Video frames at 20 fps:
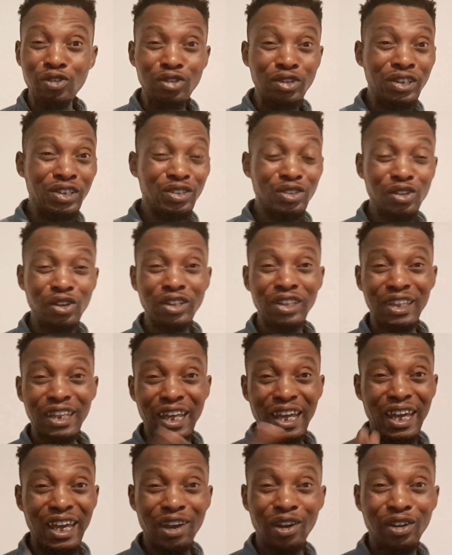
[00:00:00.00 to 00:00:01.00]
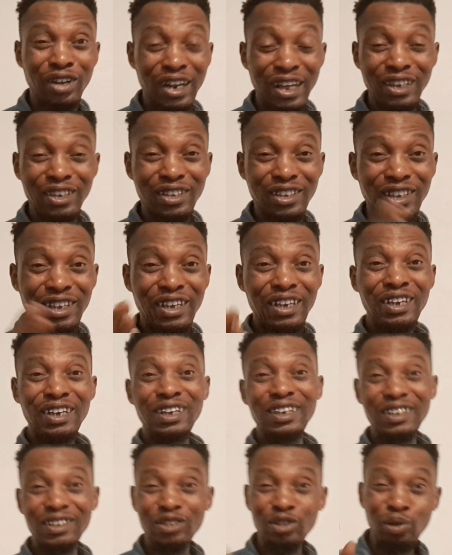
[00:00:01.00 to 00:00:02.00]
Food is not there unless
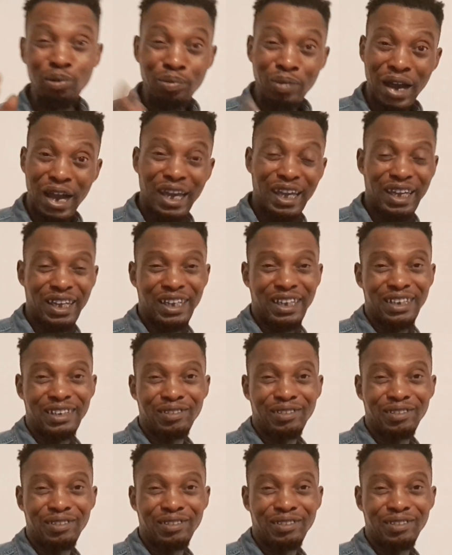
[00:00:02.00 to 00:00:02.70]
you buy.